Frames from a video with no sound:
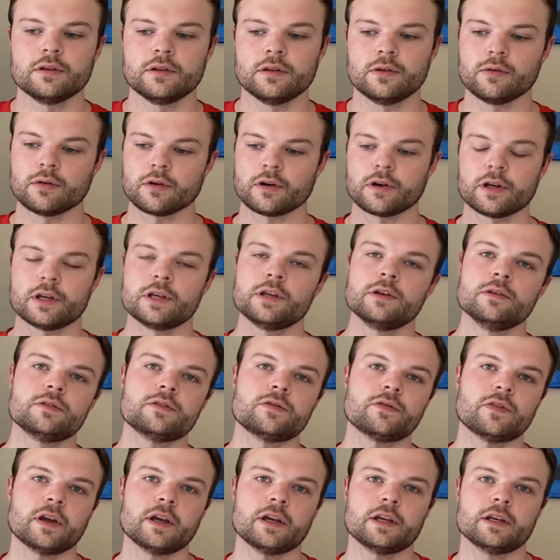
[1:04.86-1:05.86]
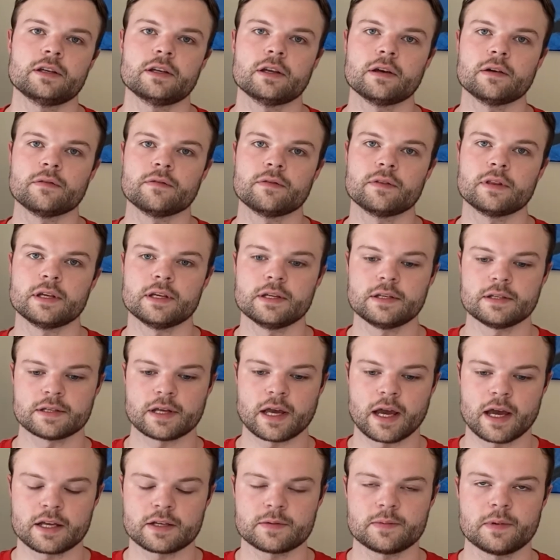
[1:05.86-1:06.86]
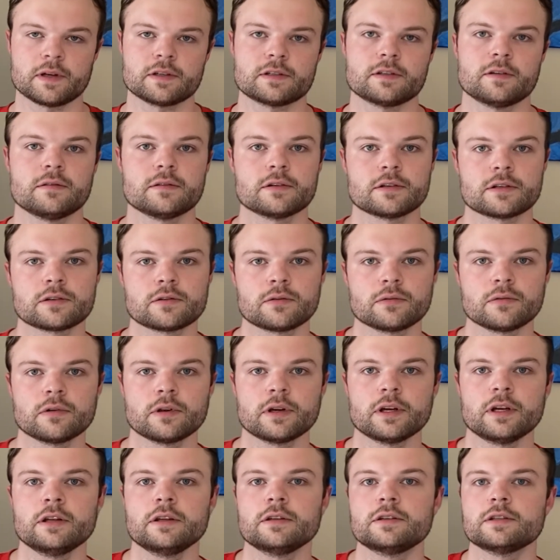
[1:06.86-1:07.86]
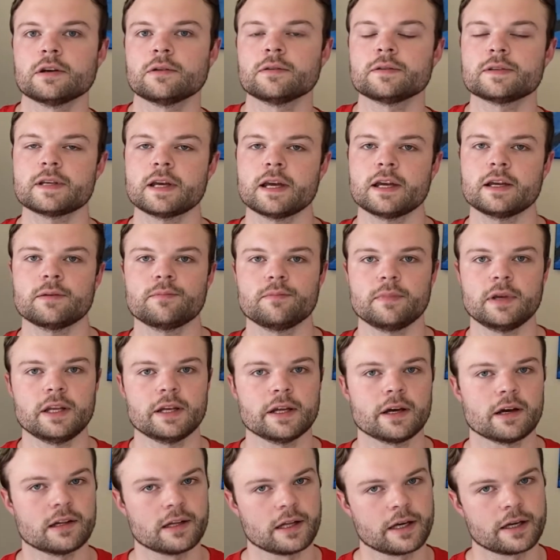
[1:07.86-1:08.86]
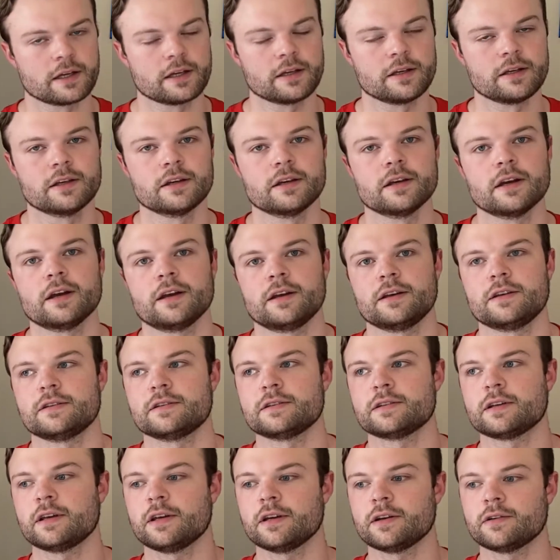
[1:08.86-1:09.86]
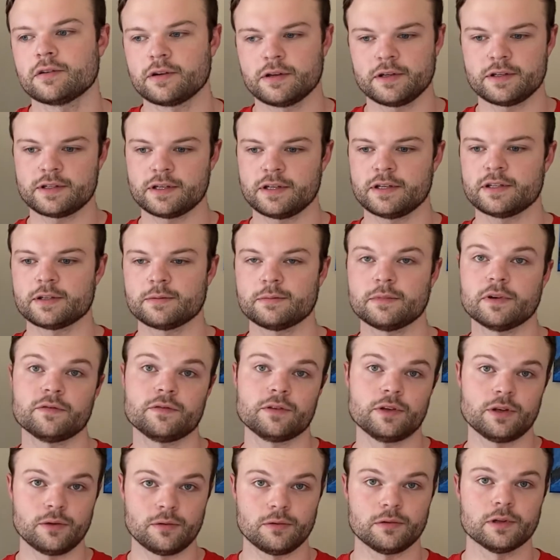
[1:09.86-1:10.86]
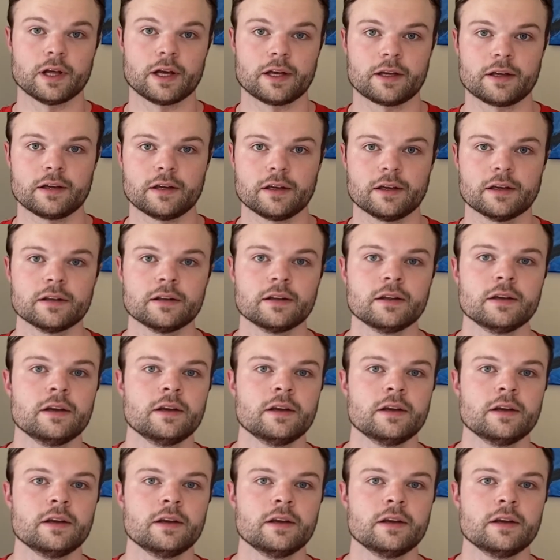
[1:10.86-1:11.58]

you are a huge fan of these aspects of the story, don't take me not liking it as a criticism of you liking it.